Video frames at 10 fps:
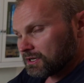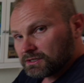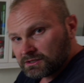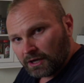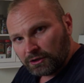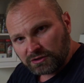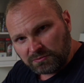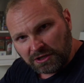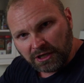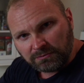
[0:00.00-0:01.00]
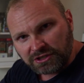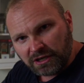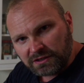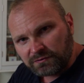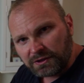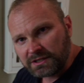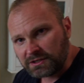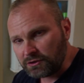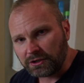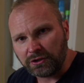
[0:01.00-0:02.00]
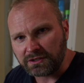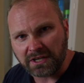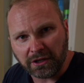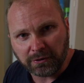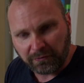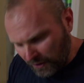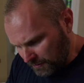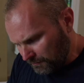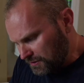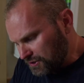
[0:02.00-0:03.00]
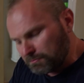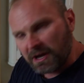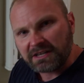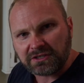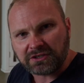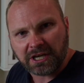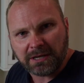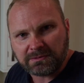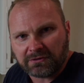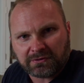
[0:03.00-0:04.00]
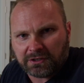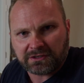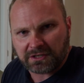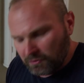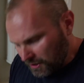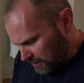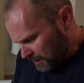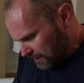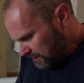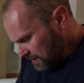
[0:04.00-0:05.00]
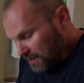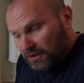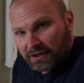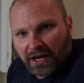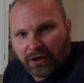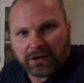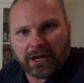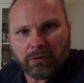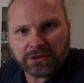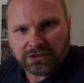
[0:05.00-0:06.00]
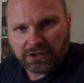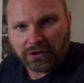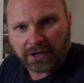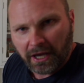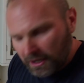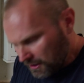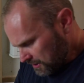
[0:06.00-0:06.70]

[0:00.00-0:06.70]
So I use medium shells for this. You can use other fun pasta shapes if you're so inclined. Look, I don't care what you do, okay?